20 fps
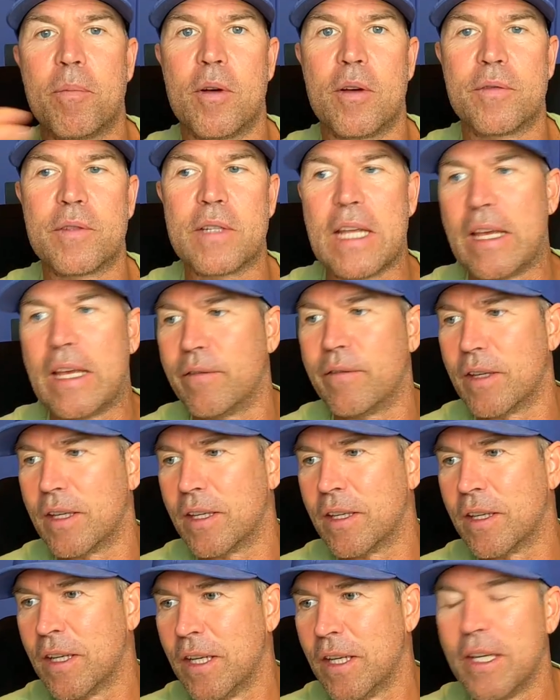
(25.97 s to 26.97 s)
after
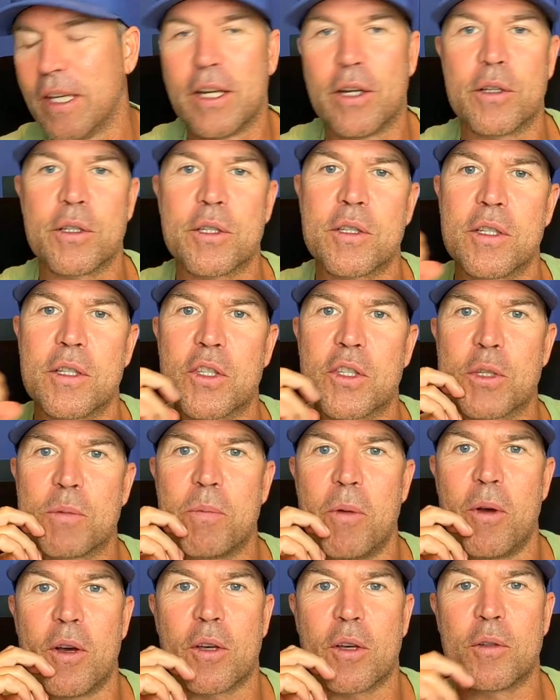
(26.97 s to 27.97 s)
having lost its
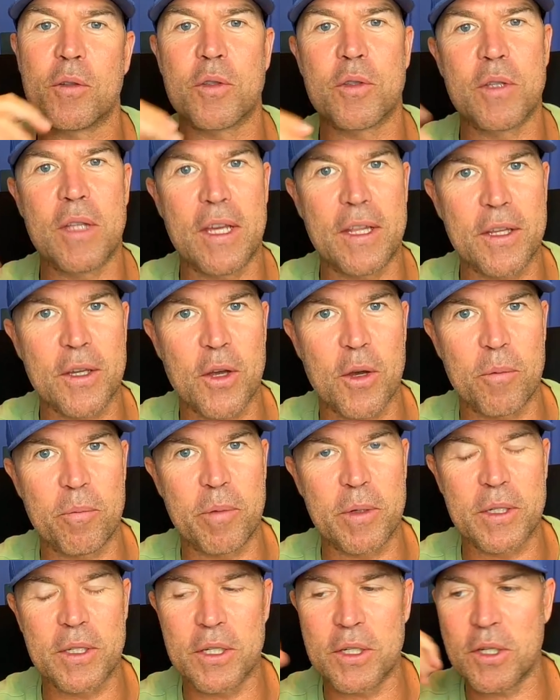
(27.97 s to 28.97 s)
sparkle to the other
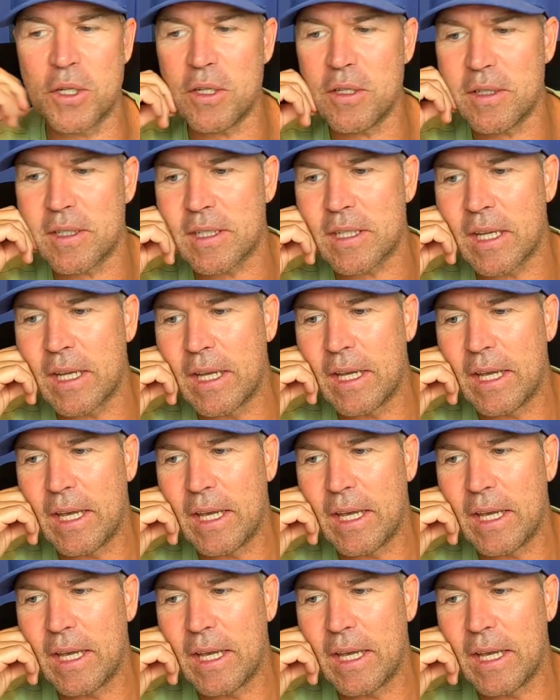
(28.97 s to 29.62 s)
competitions.